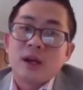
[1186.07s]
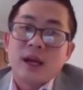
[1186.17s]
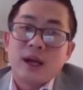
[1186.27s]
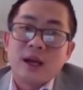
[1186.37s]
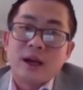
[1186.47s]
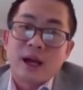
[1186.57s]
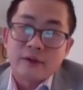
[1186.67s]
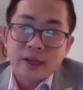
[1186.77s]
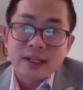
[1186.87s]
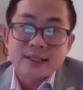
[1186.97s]
I
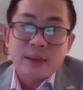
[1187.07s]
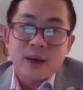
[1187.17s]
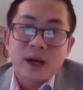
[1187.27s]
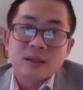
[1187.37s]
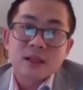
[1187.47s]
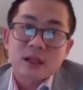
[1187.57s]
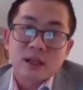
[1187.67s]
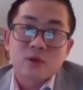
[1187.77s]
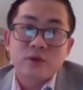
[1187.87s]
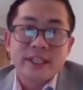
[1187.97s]
think it's about
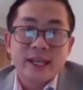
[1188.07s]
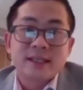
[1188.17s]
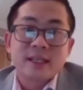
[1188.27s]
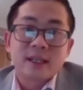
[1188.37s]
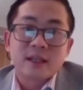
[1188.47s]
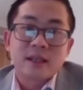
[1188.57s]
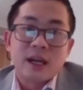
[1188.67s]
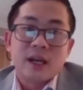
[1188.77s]
creating,